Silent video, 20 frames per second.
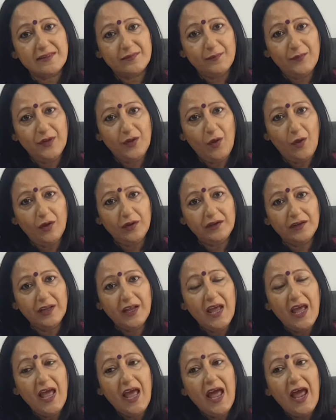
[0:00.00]
beyond,
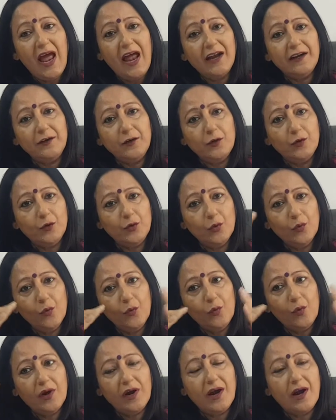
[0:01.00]
and
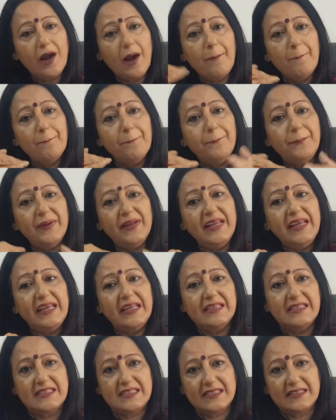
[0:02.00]
to
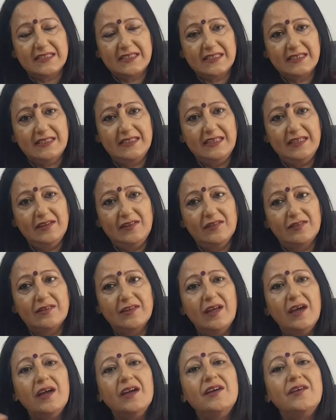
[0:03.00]
complete these,
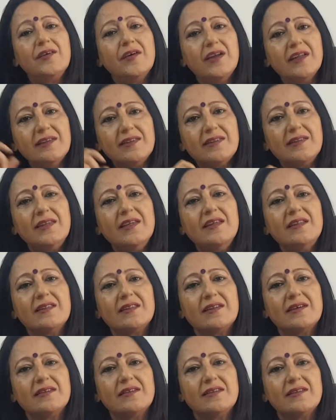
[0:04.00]
address
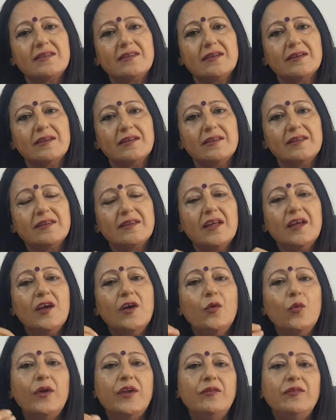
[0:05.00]
these concerns,
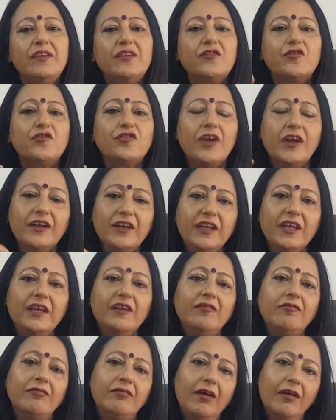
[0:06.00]
when we
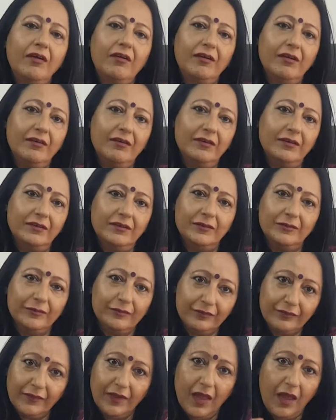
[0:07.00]
study
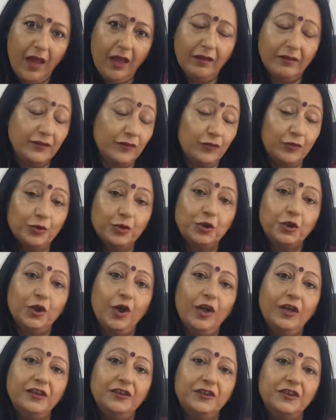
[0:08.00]

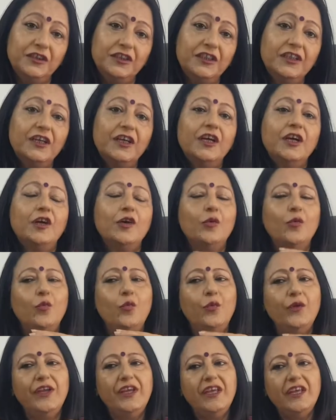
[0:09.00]
sociology,
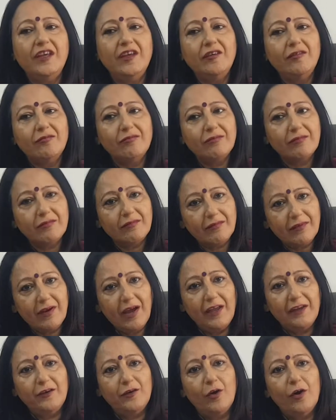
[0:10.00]
we
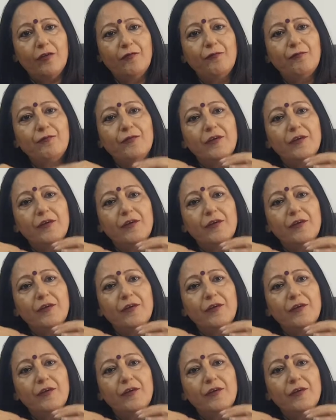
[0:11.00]
kind of,